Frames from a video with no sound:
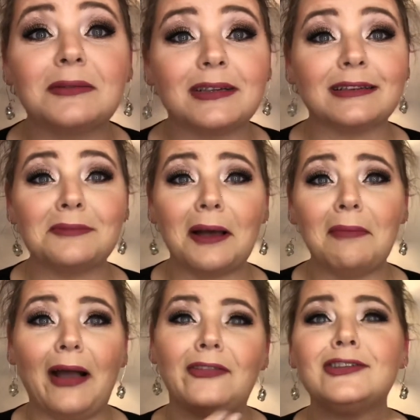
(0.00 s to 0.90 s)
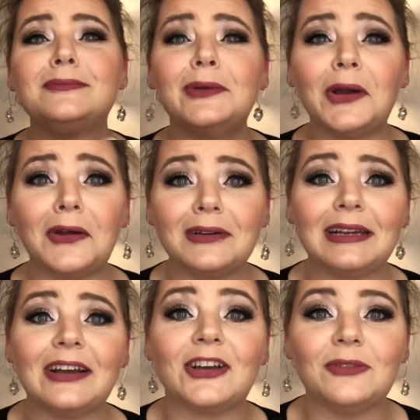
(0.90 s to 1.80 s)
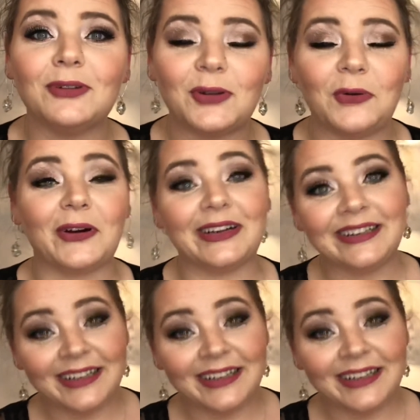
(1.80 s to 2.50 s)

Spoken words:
because my mouth has been hurting and I couldn't record.